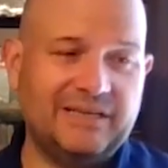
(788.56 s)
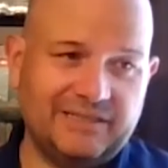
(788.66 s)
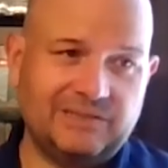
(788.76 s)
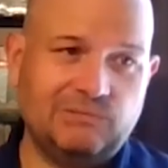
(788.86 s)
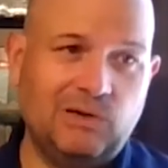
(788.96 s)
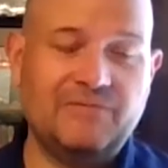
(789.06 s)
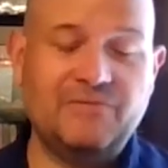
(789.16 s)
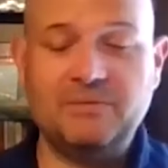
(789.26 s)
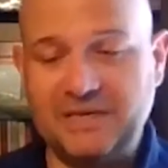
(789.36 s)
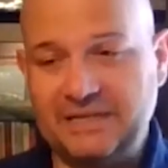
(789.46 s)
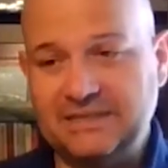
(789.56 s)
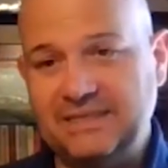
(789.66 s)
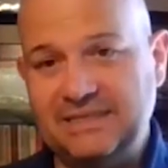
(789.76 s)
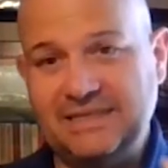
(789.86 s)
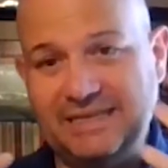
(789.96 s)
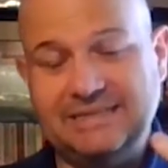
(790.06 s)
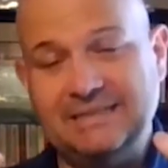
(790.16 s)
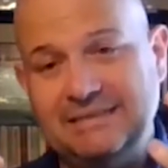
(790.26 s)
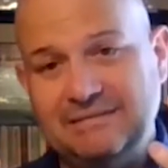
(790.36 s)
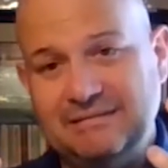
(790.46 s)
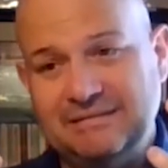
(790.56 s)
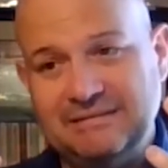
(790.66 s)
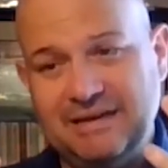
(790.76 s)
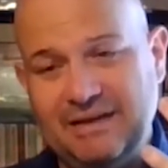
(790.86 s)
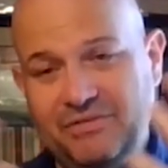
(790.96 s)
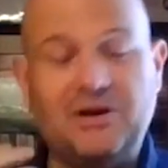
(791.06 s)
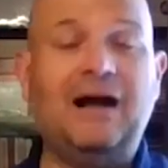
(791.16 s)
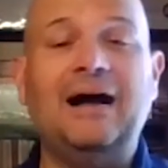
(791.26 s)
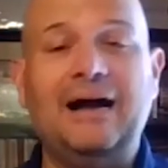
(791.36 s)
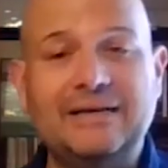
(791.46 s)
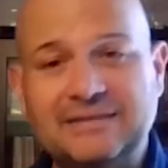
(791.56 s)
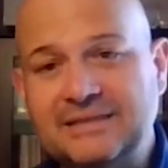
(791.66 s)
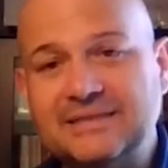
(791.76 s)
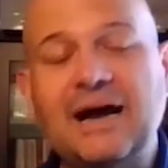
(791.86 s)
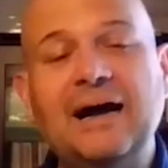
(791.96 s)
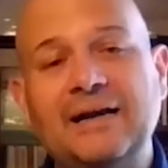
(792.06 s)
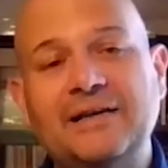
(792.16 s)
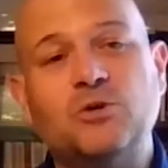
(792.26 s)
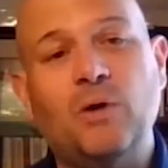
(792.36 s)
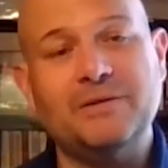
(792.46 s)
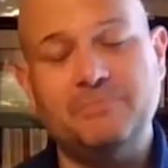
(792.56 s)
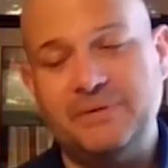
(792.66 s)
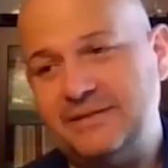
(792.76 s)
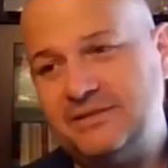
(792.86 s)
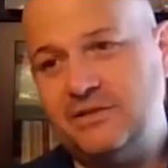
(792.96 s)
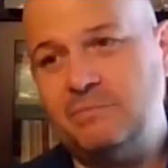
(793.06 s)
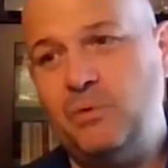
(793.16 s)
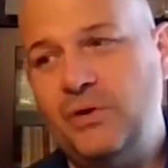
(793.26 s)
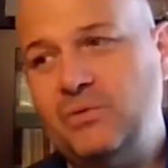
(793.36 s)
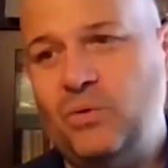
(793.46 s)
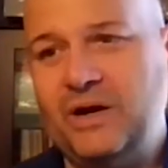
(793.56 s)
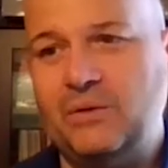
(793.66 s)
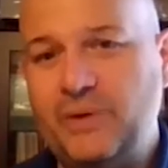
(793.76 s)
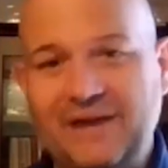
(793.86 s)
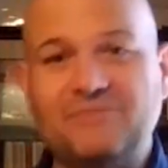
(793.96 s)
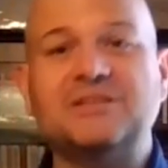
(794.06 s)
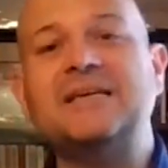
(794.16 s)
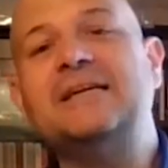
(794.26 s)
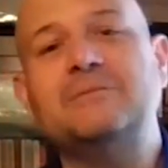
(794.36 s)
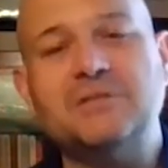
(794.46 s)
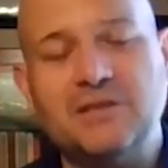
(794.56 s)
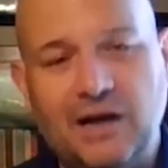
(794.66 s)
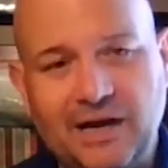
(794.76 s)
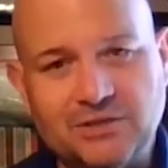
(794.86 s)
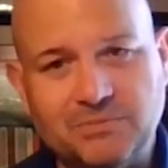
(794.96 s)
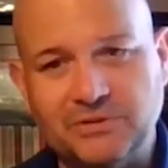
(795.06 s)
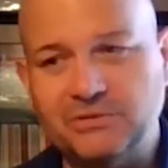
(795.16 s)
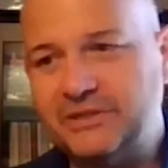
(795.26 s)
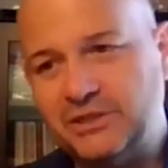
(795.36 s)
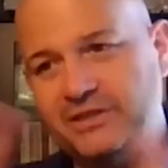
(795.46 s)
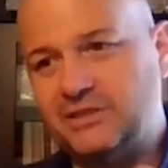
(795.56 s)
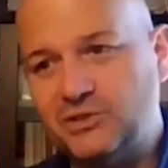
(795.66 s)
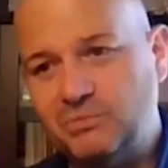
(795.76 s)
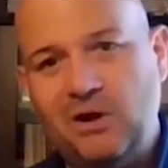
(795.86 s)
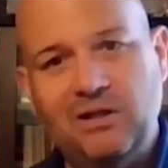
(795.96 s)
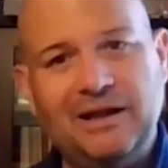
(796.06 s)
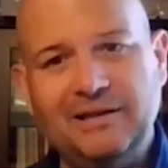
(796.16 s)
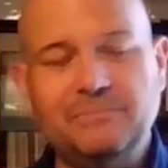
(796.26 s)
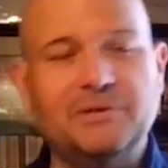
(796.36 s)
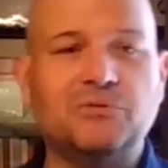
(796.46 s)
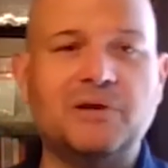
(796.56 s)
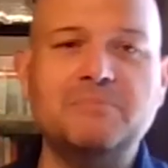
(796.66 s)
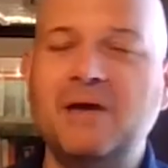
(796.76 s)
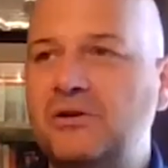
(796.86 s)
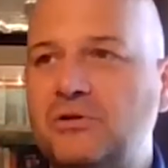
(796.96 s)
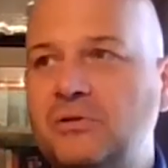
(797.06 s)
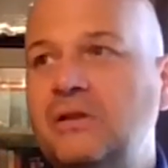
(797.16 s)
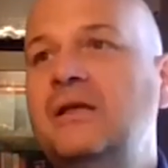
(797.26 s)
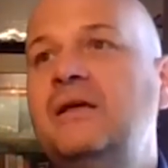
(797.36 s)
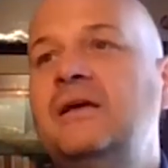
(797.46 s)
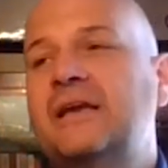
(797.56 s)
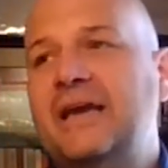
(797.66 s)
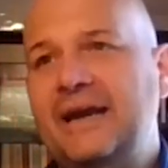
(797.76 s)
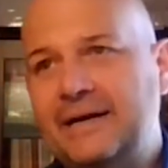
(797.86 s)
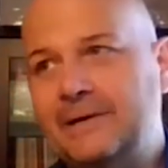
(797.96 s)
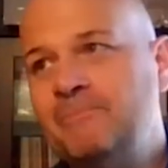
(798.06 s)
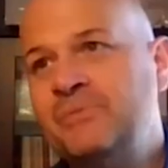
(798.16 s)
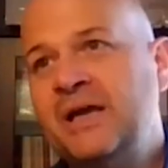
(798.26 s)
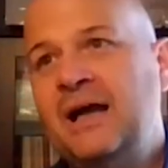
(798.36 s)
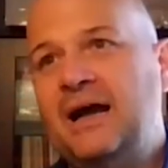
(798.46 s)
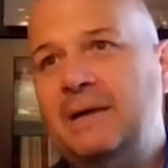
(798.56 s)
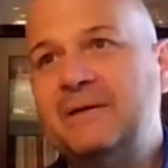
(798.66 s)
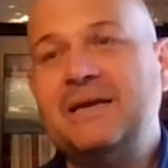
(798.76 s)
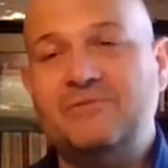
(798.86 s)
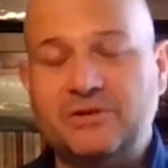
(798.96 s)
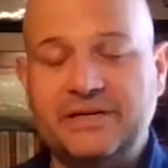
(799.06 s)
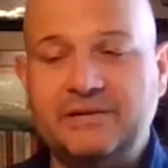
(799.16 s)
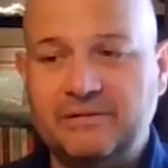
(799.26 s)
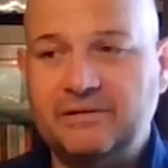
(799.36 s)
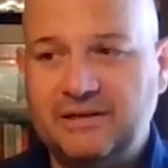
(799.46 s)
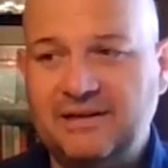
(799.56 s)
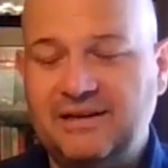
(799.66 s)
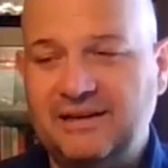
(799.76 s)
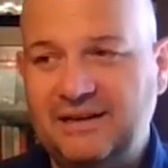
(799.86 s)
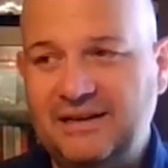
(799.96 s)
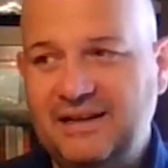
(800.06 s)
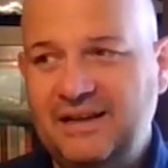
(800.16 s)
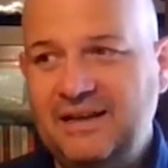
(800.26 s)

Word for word: is one of them gets it in uh, their eyes, in his eyes quite a bit, to the point where we have to take him to the hospital, which it's a small island, but great medical care. I became very uh,